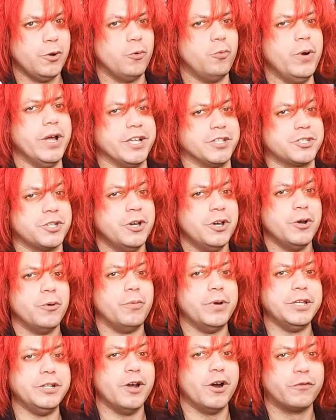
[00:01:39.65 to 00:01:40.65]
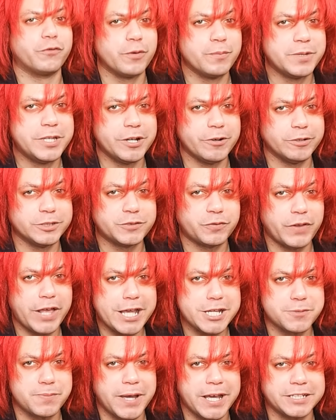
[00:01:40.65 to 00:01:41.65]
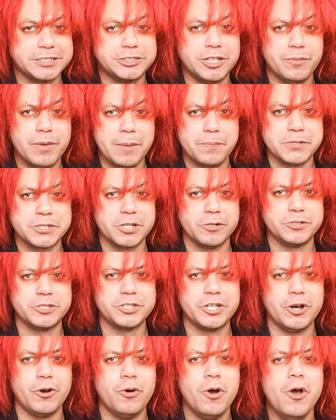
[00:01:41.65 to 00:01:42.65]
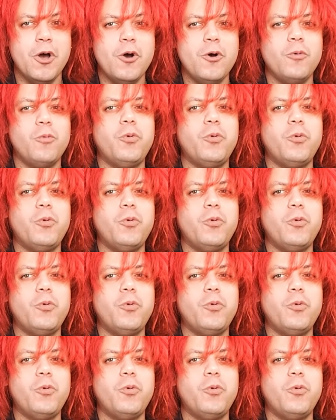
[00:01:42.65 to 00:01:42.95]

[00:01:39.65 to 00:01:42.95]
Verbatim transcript: which we know from Gira's flashback some episodes ago